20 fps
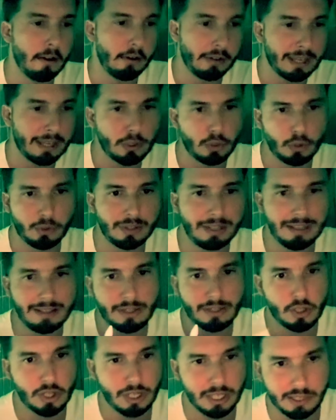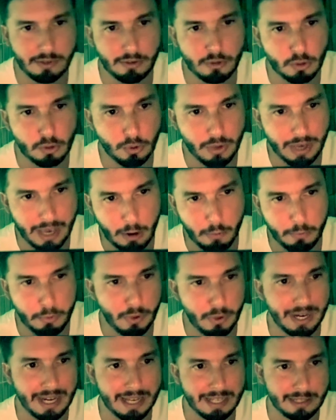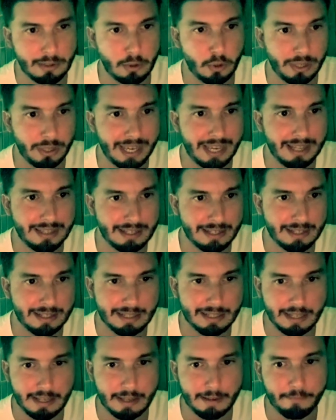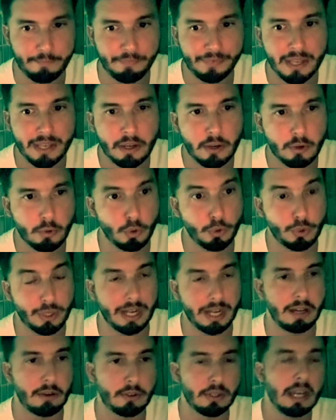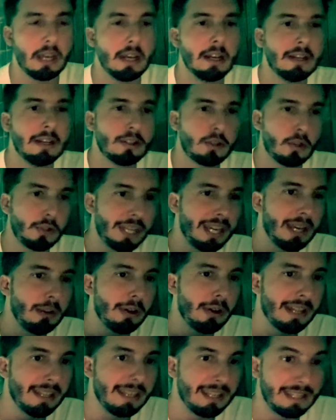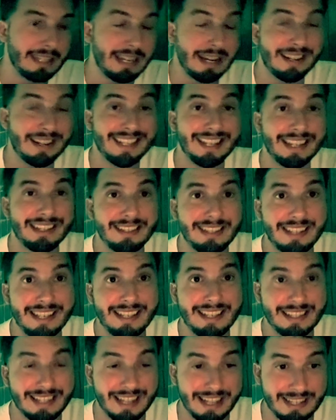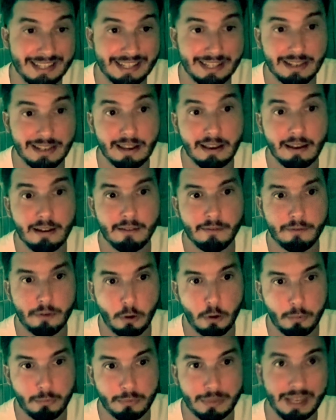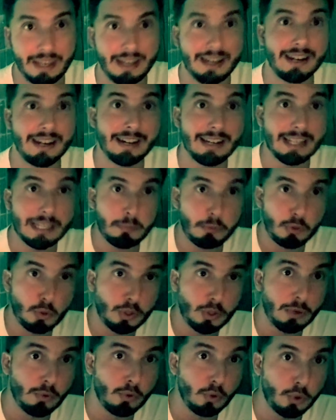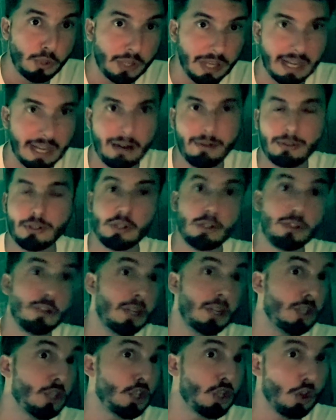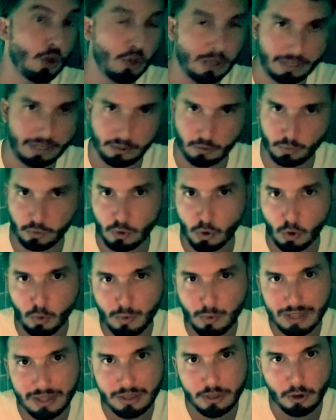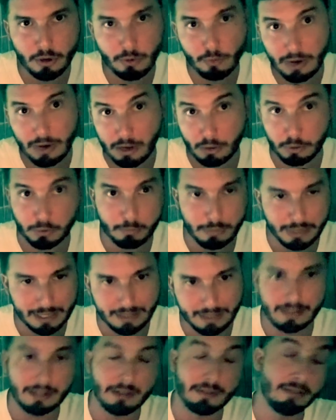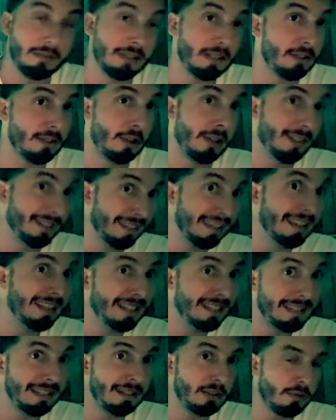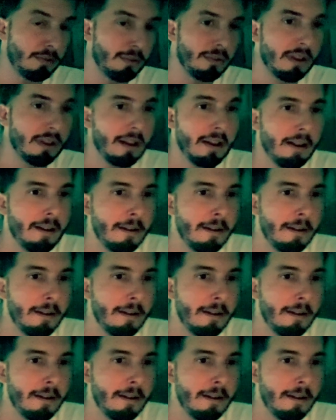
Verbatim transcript: Okay, so this is just to help you guys locating the root canals. So take a look at this. There is a distance from the cusp to the root canal. It's not short. You go with your round burr, you know, it's not easy to